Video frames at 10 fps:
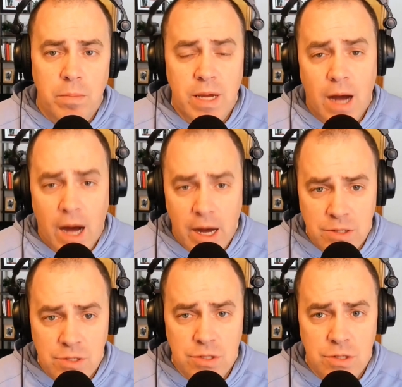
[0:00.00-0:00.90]

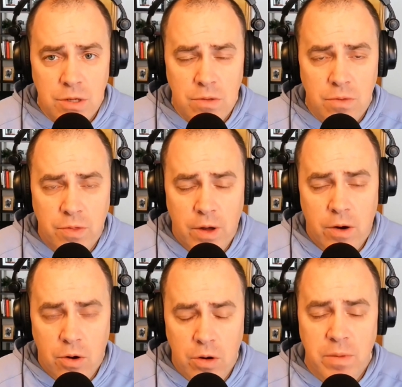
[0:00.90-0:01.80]
because
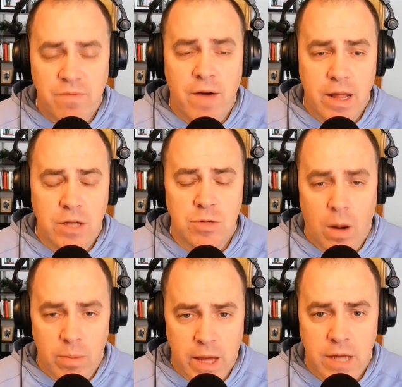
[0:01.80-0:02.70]
there could be financial
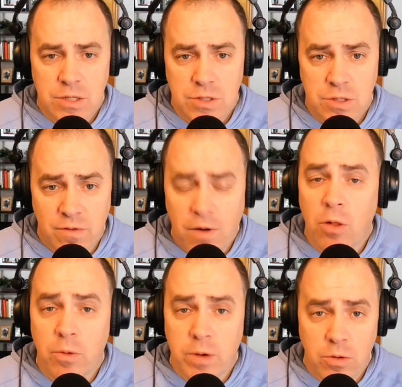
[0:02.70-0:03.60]
obligations that are
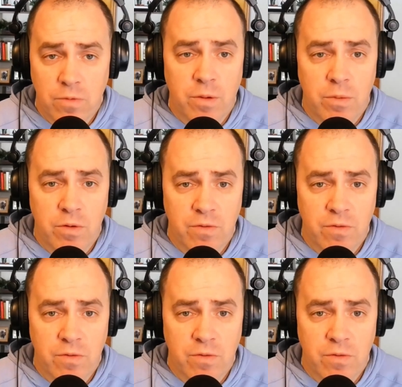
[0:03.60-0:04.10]
following you from your